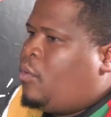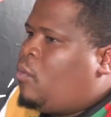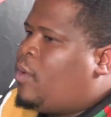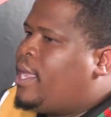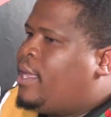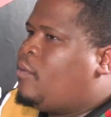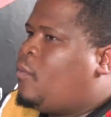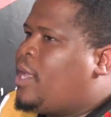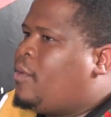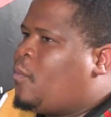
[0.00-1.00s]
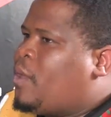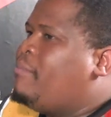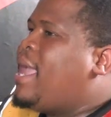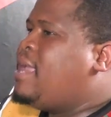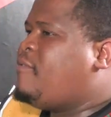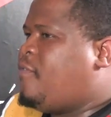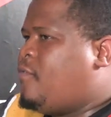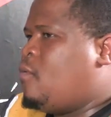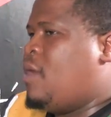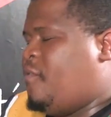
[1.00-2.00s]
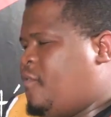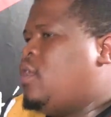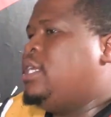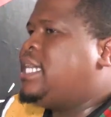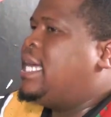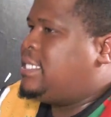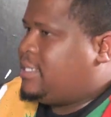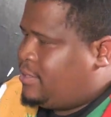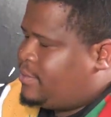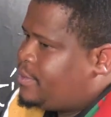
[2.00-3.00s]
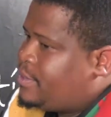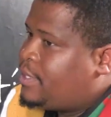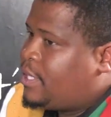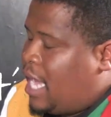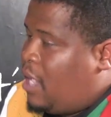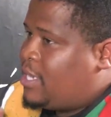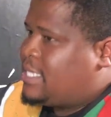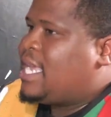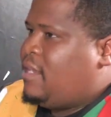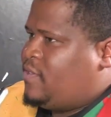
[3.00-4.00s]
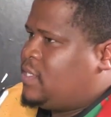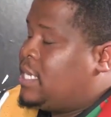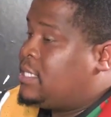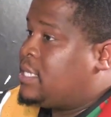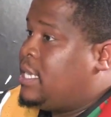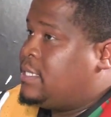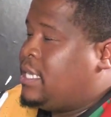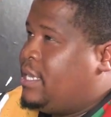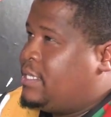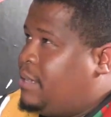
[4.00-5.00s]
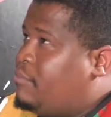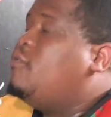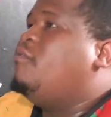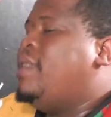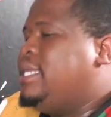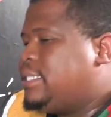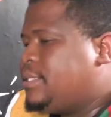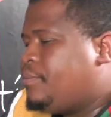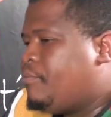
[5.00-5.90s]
we may have faltered ourselves as a movement